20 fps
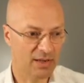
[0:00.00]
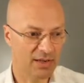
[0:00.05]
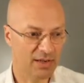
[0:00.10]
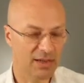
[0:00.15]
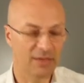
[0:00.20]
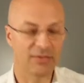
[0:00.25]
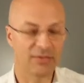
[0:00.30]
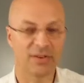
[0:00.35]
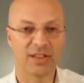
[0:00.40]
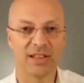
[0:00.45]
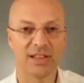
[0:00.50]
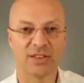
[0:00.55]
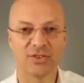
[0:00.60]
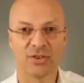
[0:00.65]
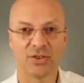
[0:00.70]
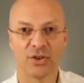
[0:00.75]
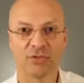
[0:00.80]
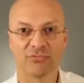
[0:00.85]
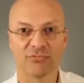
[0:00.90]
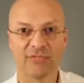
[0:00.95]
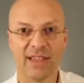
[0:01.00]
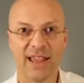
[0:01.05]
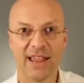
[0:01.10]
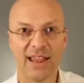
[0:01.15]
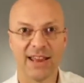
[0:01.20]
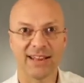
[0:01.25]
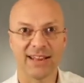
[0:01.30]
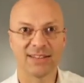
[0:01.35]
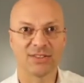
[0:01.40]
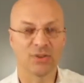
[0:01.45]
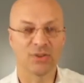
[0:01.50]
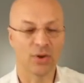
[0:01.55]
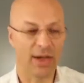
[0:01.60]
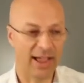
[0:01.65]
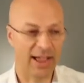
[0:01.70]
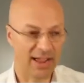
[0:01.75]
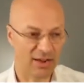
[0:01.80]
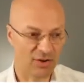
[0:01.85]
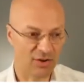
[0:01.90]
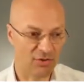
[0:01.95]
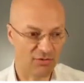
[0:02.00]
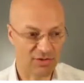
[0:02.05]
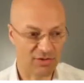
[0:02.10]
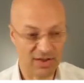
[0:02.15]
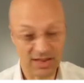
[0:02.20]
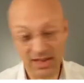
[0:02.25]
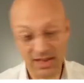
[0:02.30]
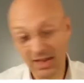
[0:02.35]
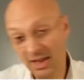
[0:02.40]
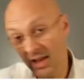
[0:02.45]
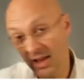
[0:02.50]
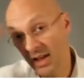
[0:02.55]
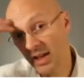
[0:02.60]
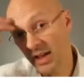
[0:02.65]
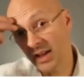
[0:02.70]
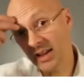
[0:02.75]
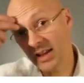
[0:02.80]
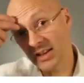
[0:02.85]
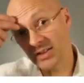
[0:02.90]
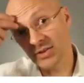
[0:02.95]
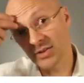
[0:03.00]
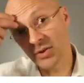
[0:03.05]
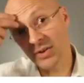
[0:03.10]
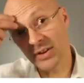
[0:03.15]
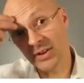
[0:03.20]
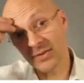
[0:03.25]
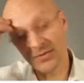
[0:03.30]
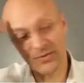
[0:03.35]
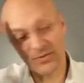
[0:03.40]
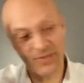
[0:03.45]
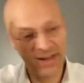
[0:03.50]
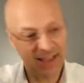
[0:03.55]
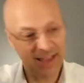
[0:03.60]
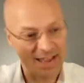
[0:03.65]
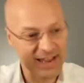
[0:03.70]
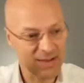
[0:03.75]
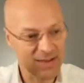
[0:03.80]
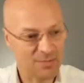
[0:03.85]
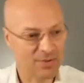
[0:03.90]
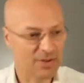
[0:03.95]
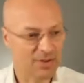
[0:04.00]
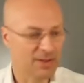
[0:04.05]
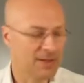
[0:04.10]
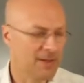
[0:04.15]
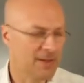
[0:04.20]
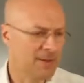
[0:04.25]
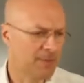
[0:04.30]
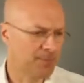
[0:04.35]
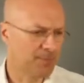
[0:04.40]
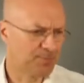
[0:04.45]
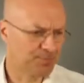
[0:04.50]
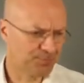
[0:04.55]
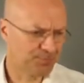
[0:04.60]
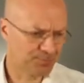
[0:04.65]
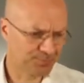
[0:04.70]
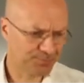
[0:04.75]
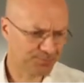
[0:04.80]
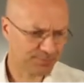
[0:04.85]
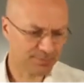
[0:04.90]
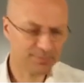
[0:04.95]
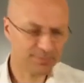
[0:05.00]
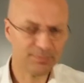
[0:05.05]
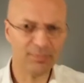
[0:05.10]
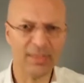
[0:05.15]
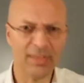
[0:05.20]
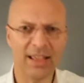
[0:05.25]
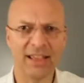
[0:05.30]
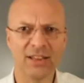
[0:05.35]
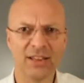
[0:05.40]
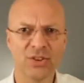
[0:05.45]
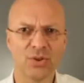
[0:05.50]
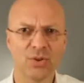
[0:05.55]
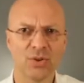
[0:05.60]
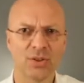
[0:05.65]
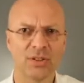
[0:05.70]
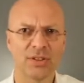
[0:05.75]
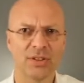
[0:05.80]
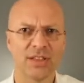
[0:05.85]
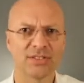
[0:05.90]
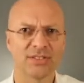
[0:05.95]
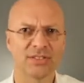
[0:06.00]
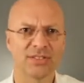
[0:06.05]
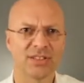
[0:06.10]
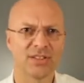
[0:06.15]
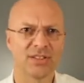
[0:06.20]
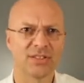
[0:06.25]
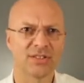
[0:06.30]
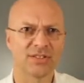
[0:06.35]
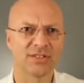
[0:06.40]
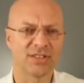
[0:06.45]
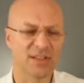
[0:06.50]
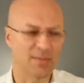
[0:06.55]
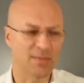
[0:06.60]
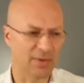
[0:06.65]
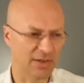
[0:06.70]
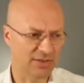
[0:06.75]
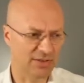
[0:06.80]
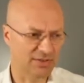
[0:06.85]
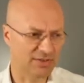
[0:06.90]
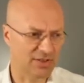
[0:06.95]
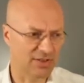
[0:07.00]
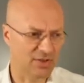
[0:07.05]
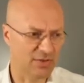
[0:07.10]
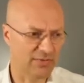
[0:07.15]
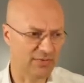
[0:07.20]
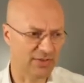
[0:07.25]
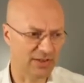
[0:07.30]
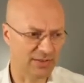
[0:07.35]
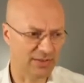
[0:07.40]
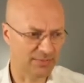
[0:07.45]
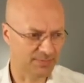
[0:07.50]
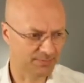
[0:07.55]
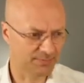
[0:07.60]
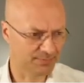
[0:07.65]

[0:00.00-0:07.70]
Lovely, it's not red, it's not angry, it's not inflamed. And you can, as I say, you can see past the uvula.